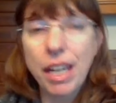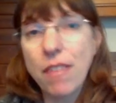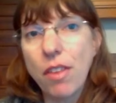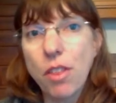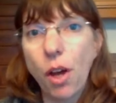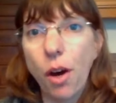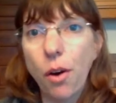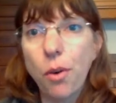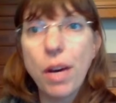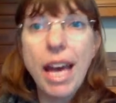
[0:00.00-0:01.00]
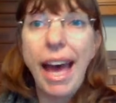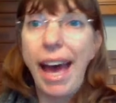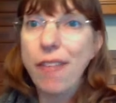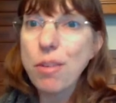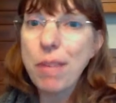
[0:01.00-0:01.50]
even though
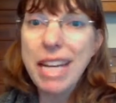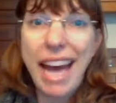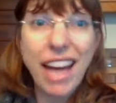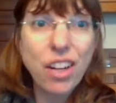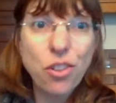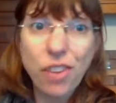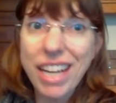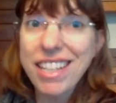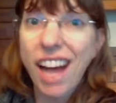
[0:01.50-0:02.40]
everybody had a great